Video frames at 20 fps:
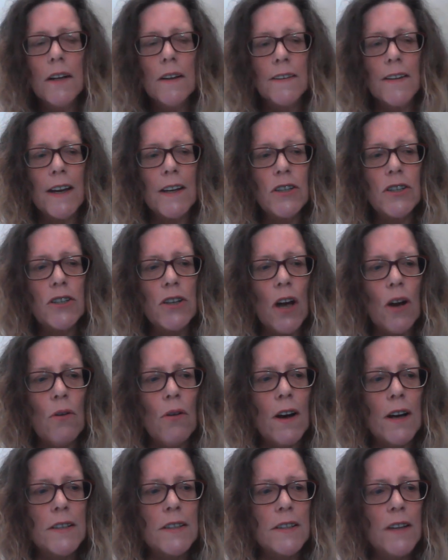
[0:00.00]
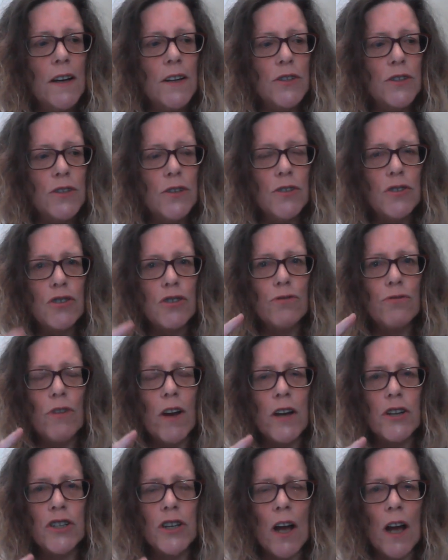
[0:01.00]
They show us to
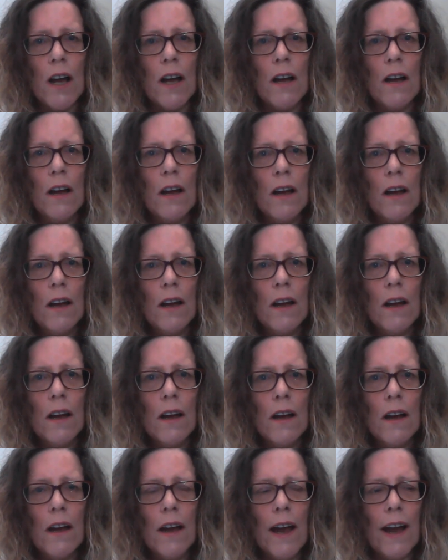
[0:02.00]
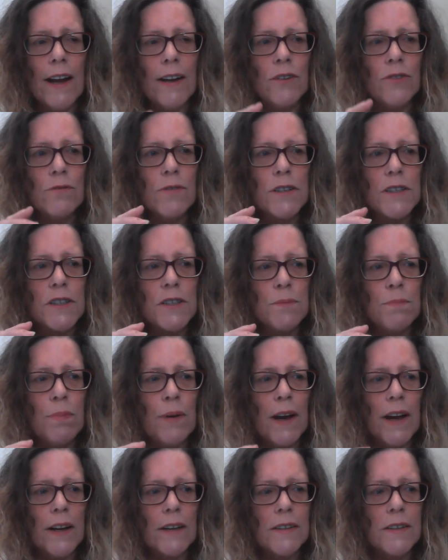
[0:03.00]
treasure and
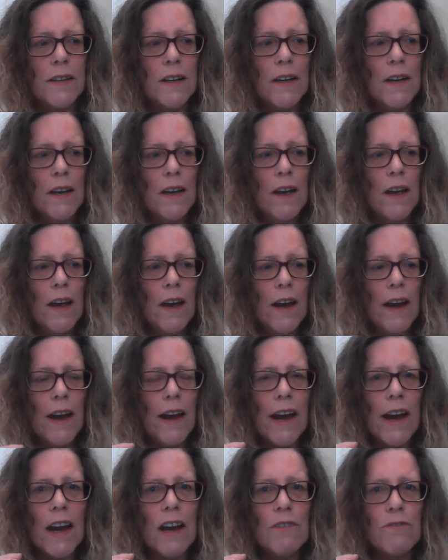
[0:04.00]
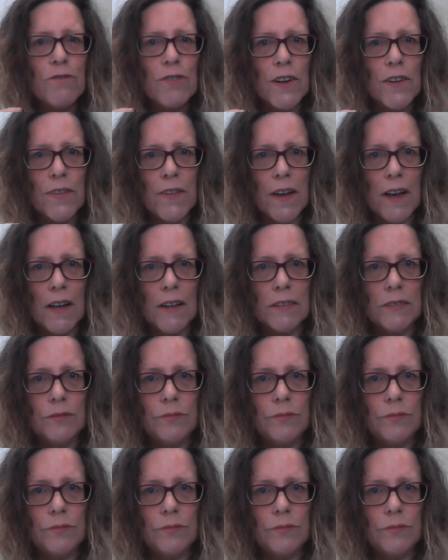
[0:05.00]
respect everything.